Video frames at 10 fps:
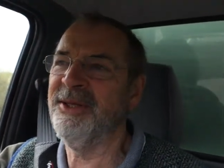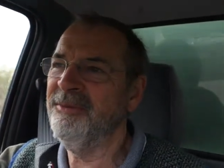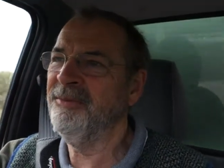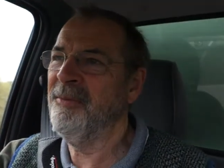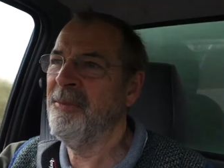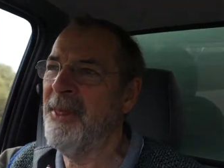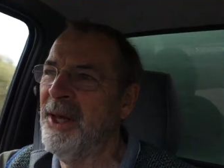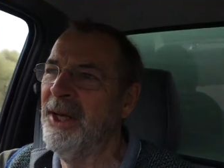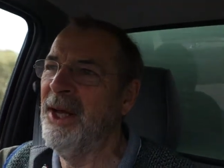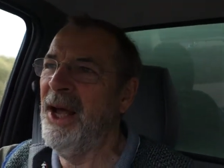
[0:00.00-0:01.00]

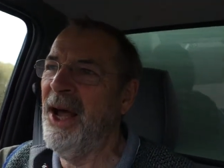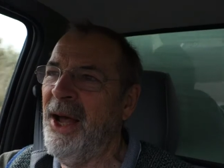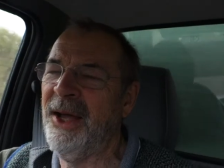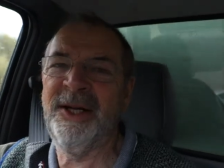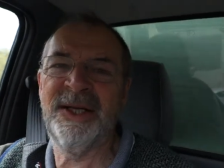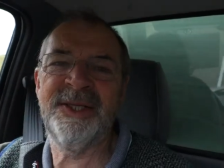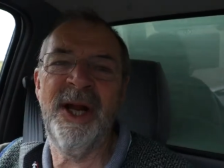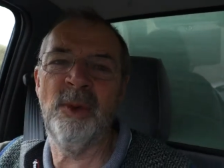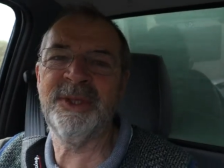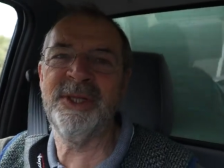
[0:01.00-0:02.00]
Uh, and I said
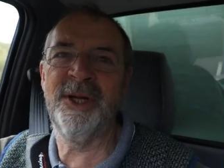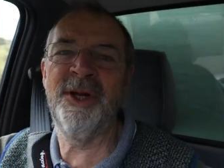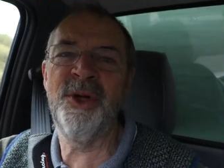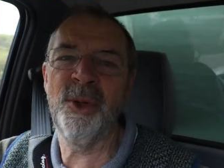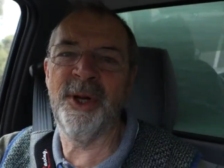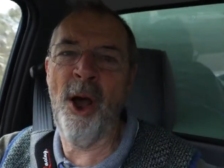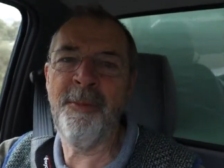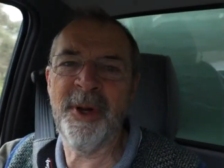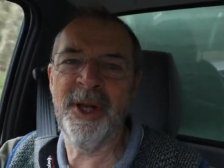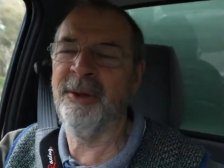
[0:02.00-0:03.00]
I wasn't going to do an
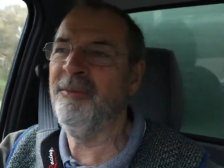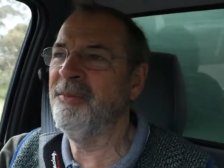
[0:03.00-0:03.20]
opening